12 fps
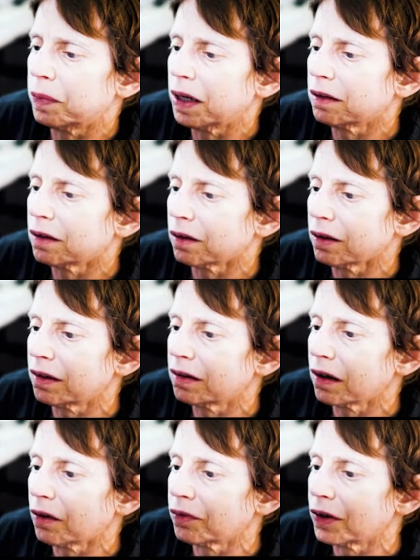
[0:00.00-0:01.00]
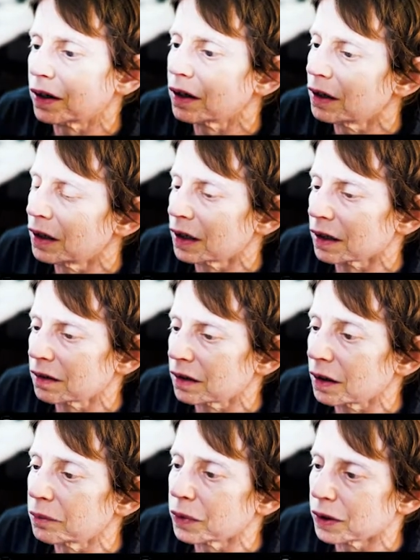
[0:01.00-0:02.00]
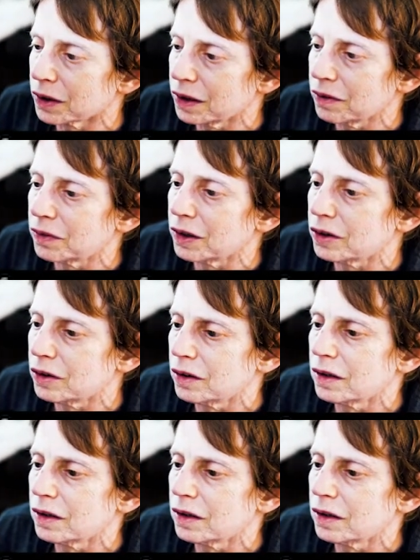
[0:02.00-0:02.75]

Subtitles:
basically stuff that connects, I believe, the